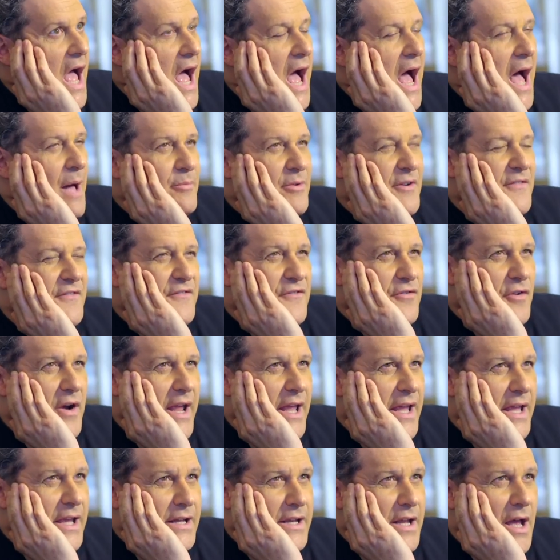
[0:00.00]
I'm
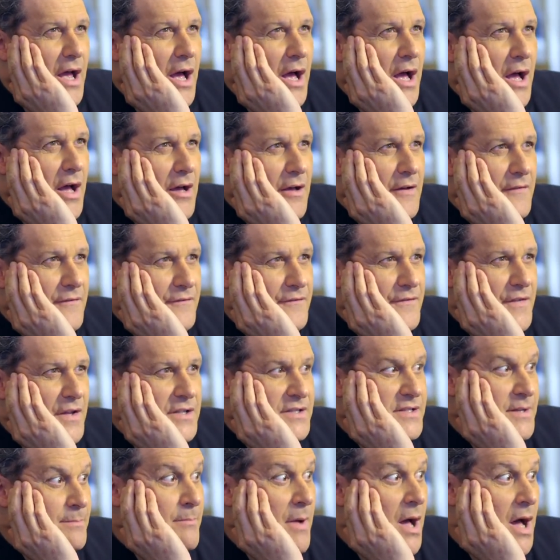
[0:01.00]
afraid of
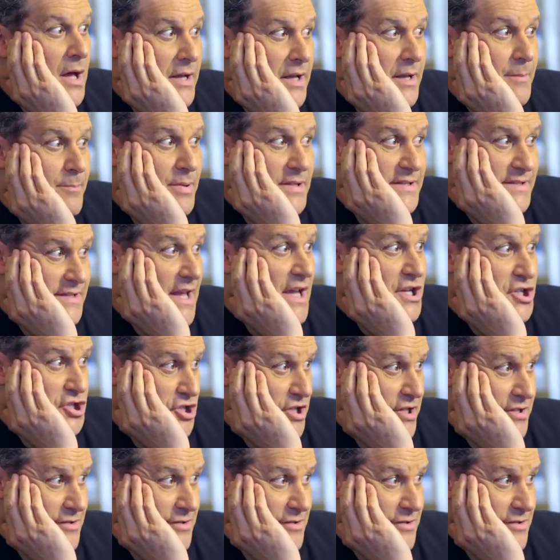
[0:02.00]
demonic possession.